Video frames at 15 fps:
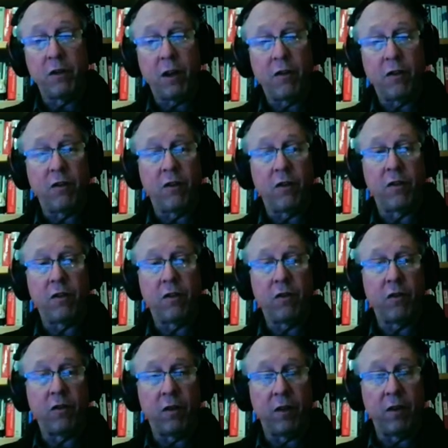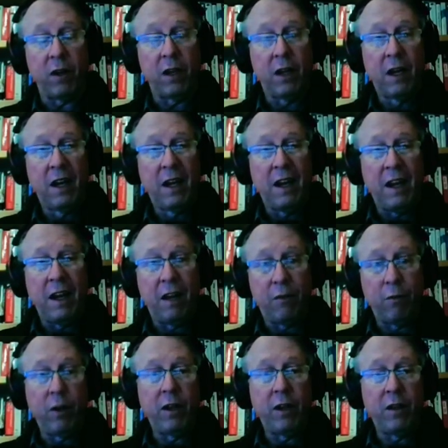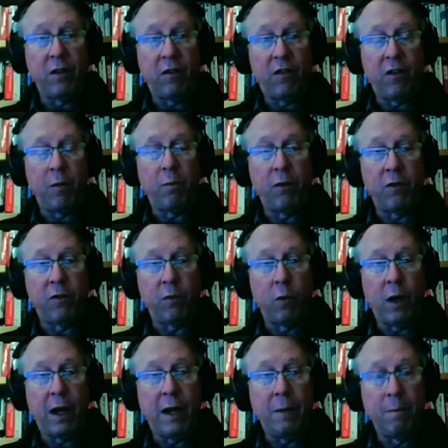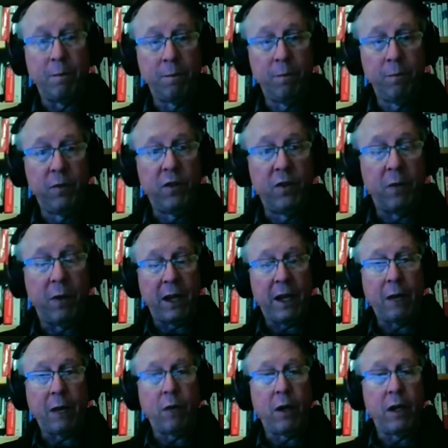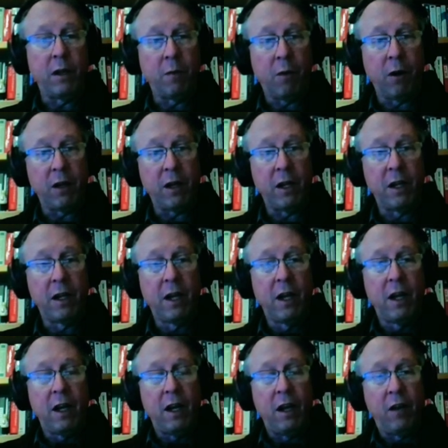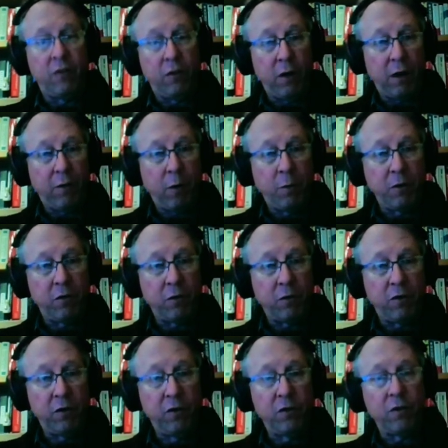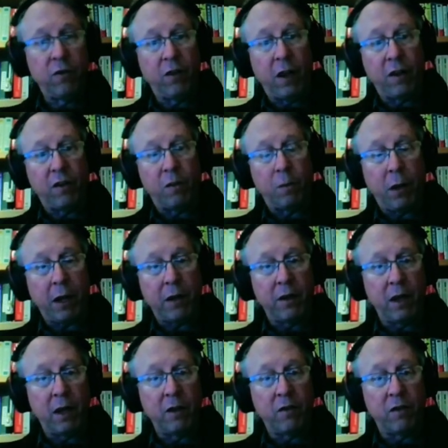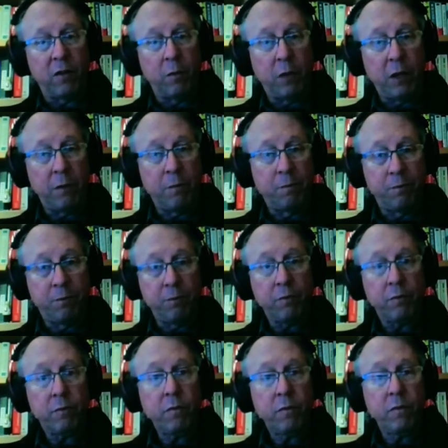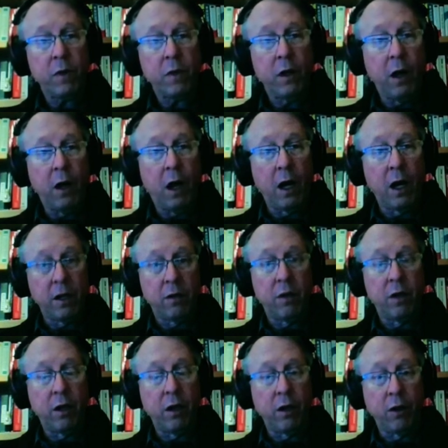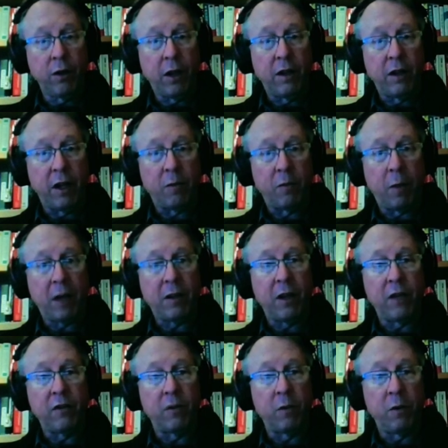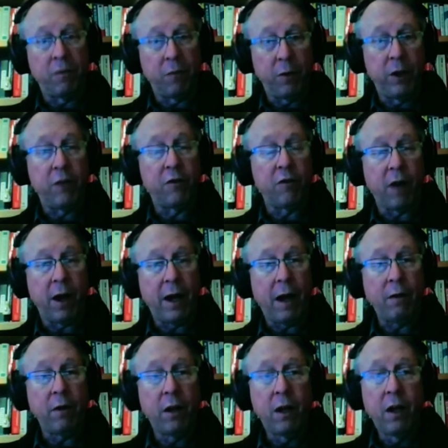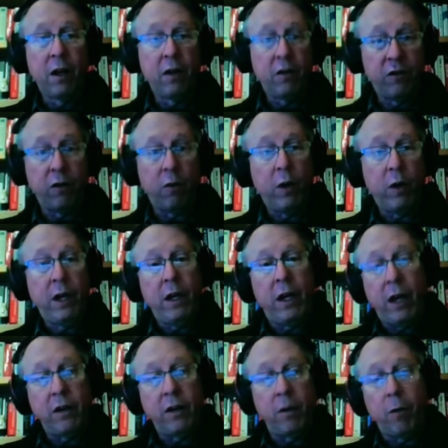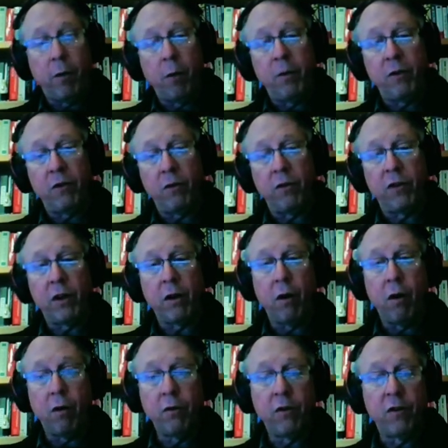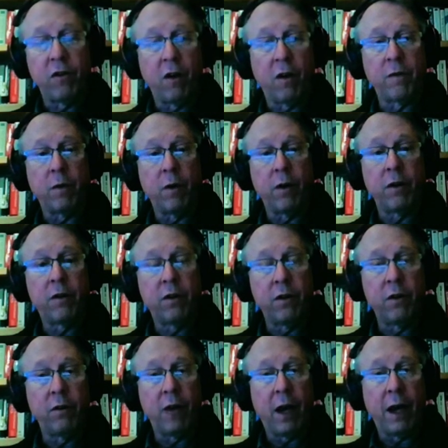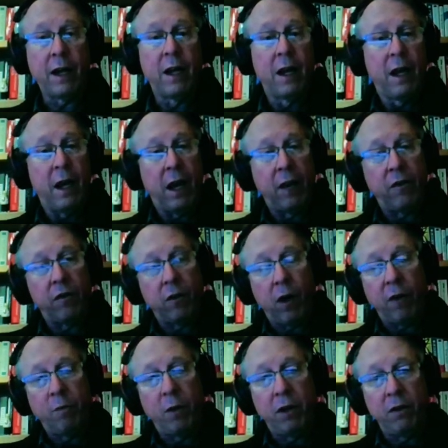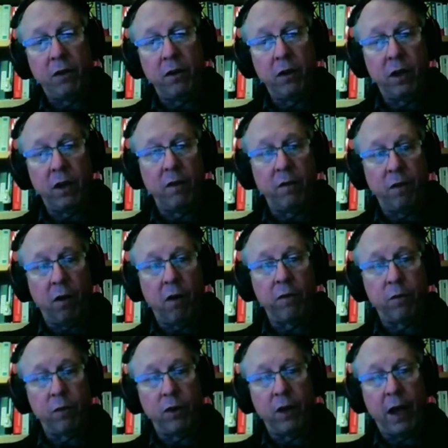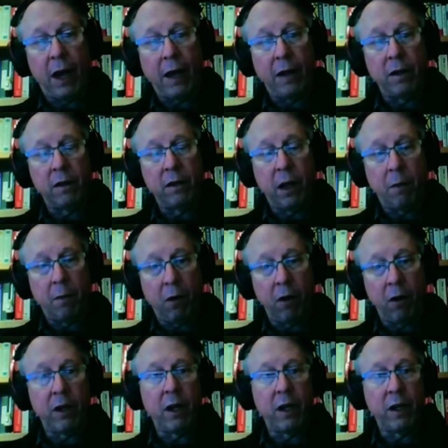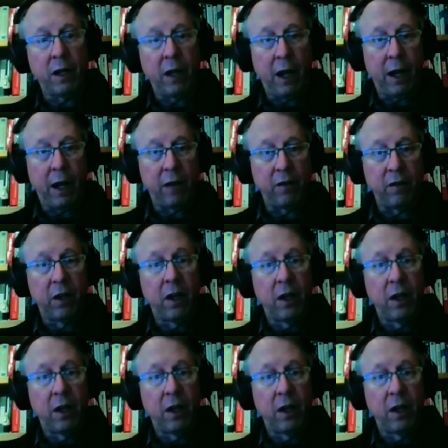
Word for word: that's just sort of a it's really the simplest way to headway in the market is you have open source users they expect things to be uh, you know they, they expect things to be free to try out so we ended up open sourcing our own software to do that and so i've been involved with that that market and